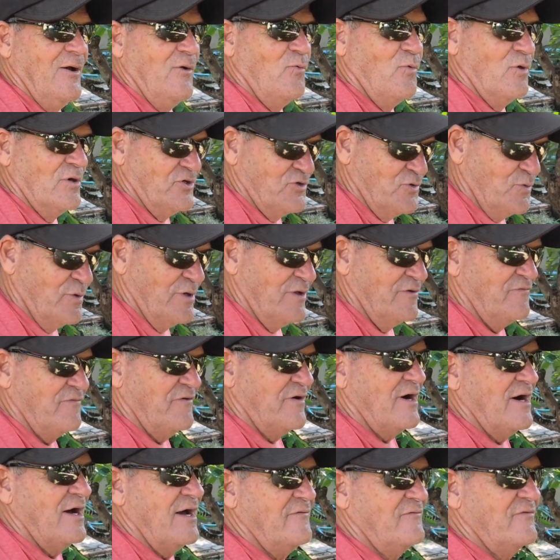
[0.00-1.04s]

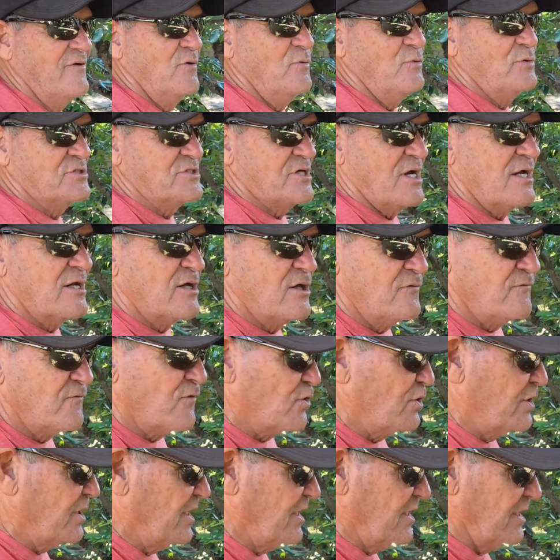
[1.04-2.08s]
125, which I
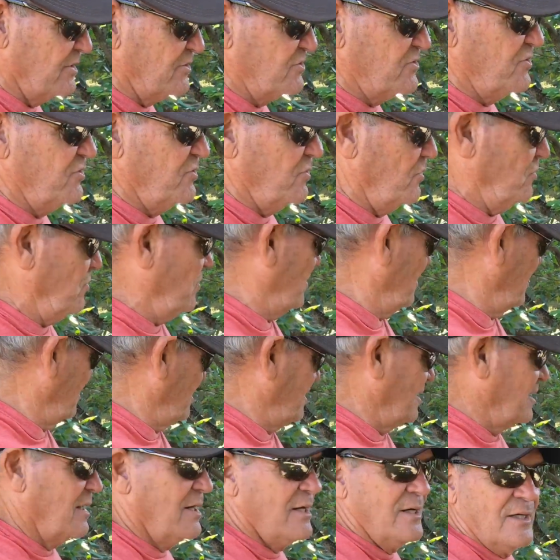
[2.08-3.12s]
converted into
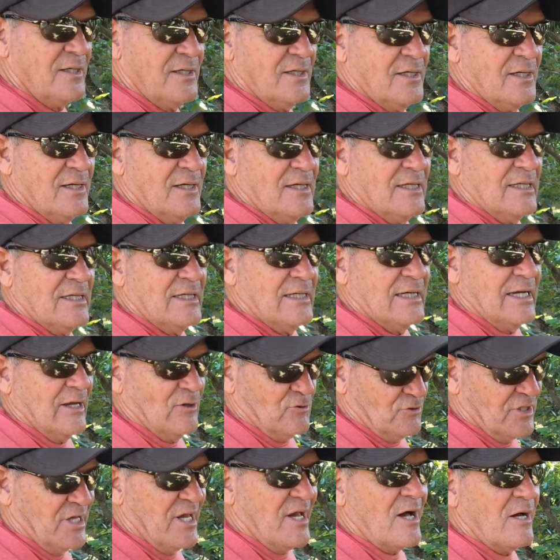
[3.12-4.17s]
El
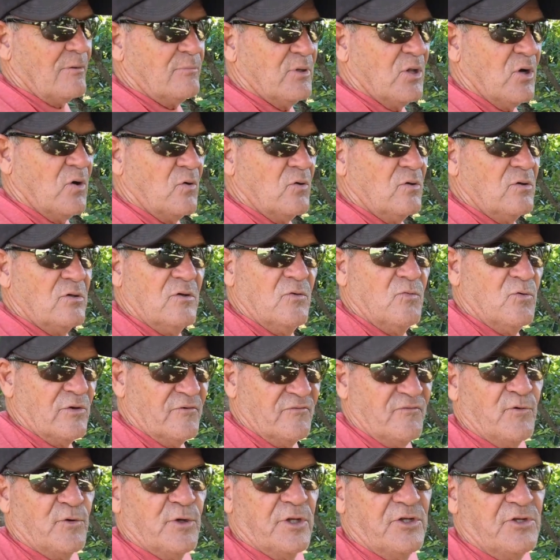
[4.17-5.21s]
Diablo
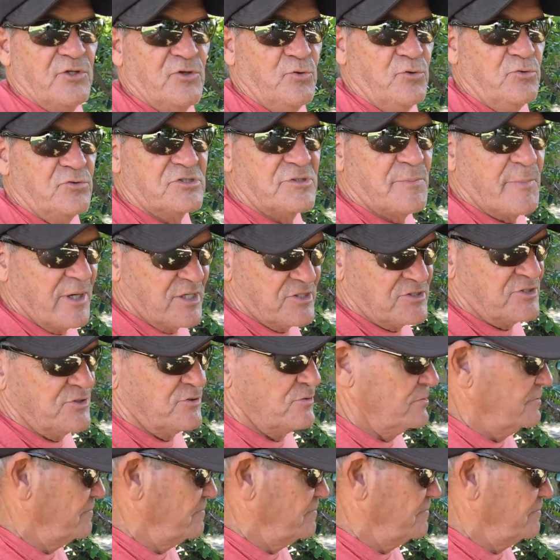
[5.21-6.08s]
142 Special,